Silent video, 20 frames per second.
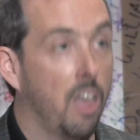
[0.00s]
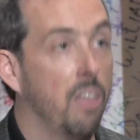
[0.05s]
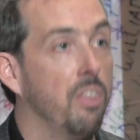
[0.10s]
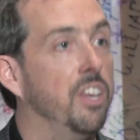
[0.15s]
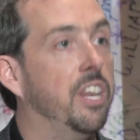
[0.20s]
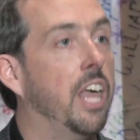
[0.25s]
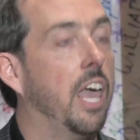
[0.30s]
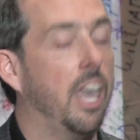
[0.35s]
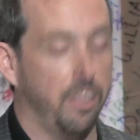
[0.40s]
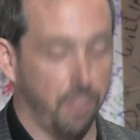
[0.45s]

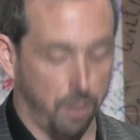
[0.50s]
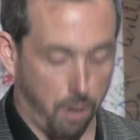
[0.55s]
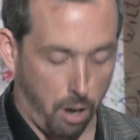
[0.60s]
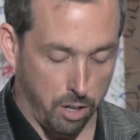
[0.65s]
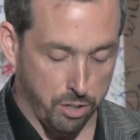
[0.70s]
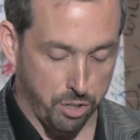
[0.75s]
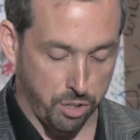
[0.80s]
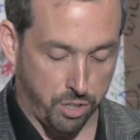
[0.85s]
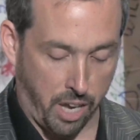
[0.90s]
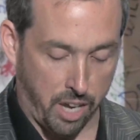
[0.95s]
The day the
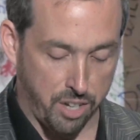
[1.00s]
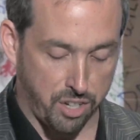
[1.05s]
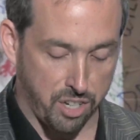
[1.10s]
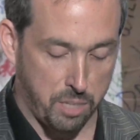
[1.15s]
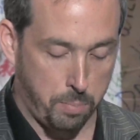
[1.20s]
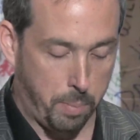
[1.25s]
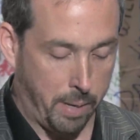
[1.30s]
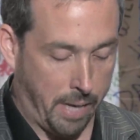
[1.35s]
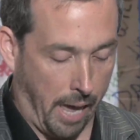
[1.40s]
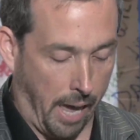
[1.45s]

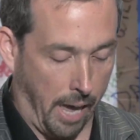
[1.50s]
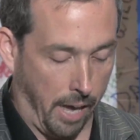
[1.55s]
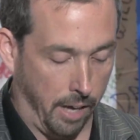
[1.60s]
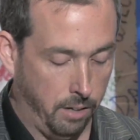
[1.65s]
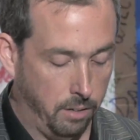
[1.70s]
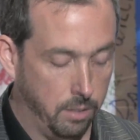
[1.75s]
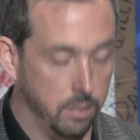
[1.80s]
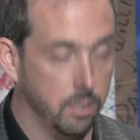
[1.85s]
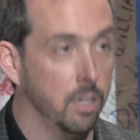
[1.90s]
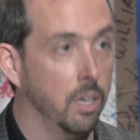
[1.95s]
consultations
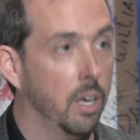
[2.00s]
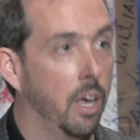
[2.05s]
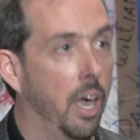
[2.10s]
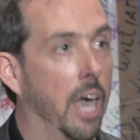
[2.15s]
began,